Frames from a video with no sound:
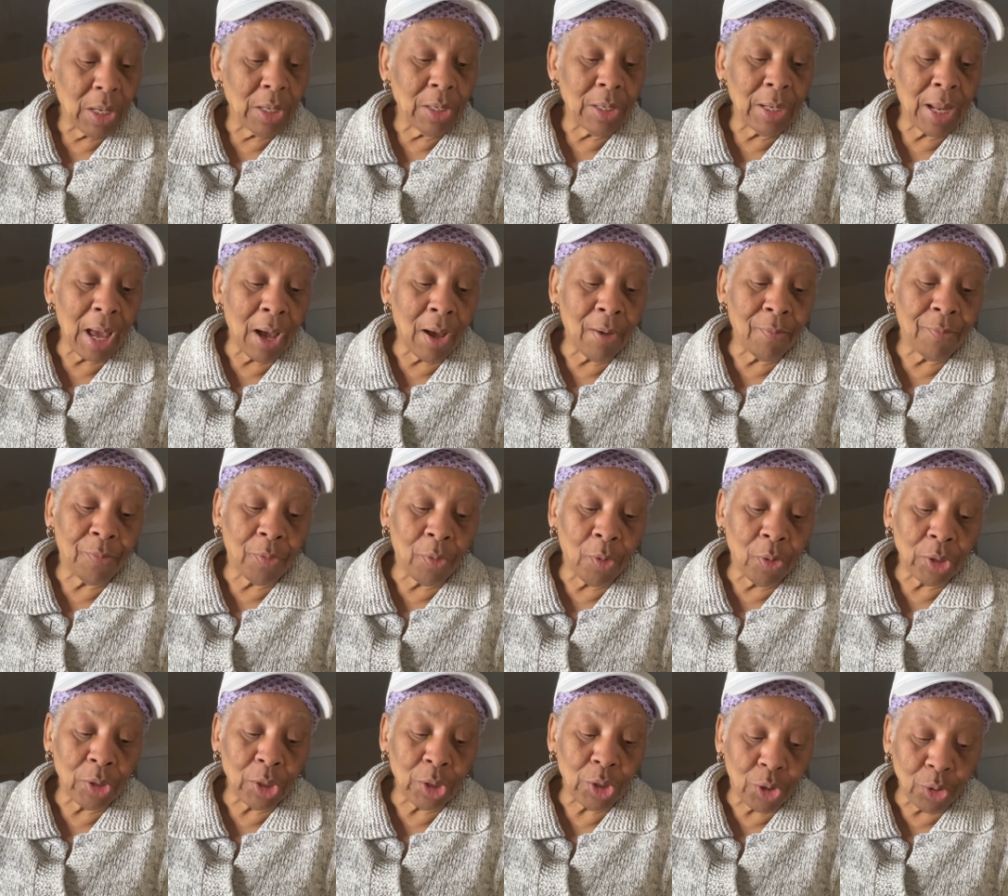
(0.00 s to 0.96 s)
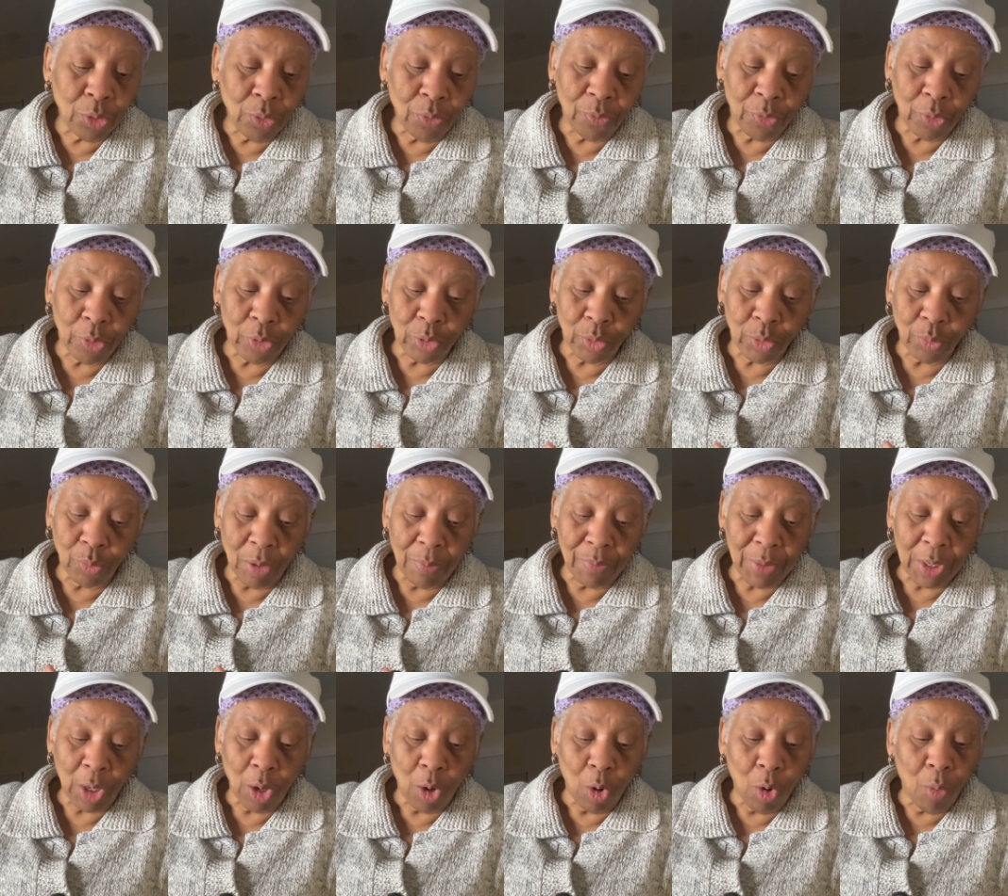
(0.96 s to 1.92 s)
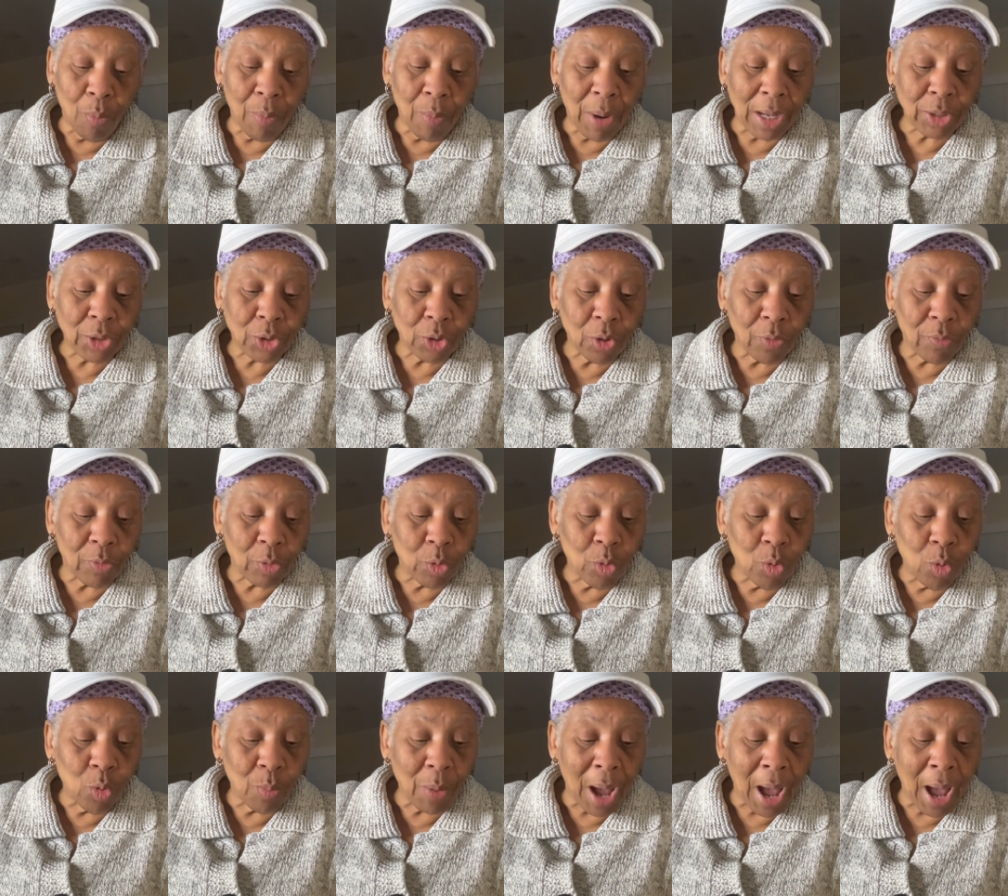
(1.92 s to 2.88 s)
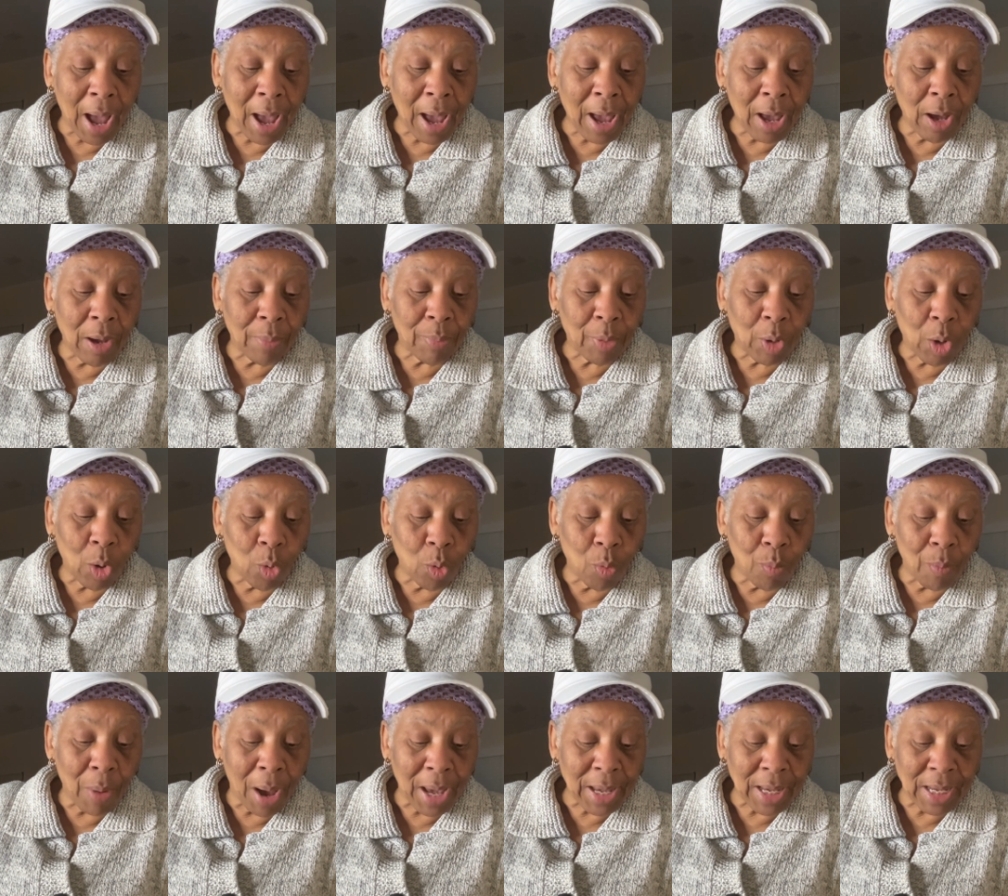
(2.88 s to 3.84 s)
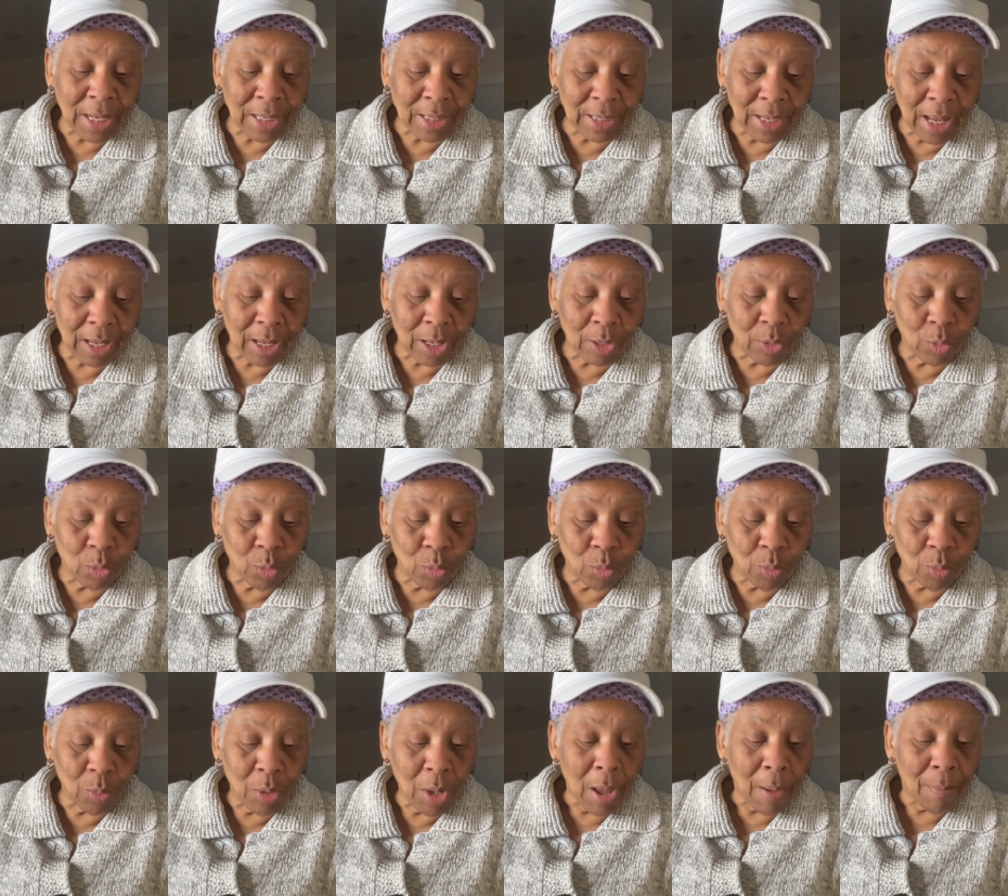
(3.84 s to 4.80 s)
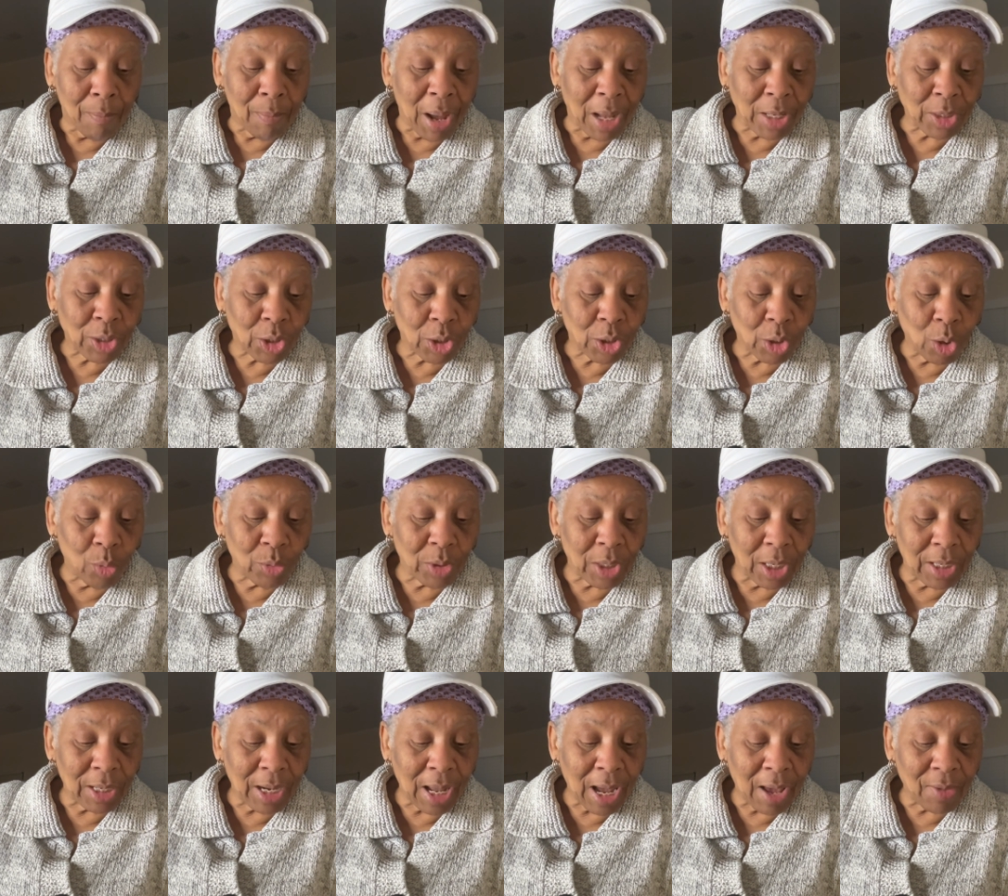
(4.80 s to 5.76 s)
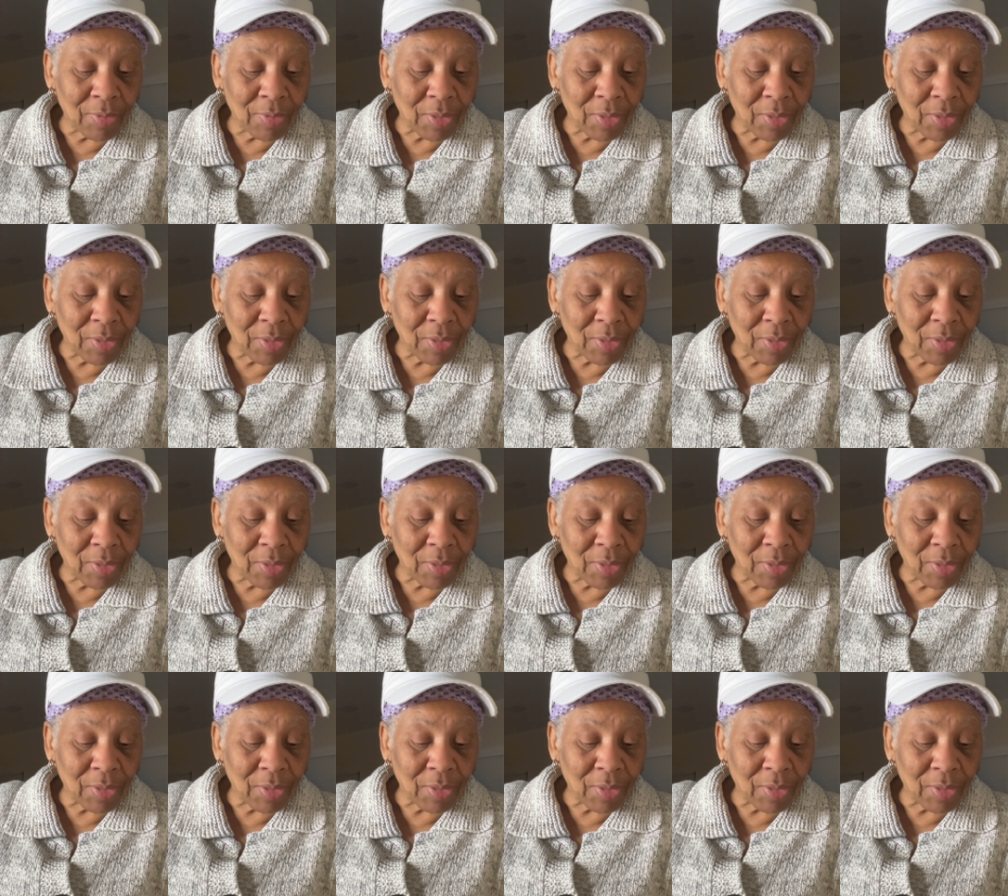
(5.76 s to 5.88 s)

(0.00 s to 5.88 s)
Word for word: Now 42, verse 1. Behold, my servant whom I uphold, my elect, and whom my soul delight,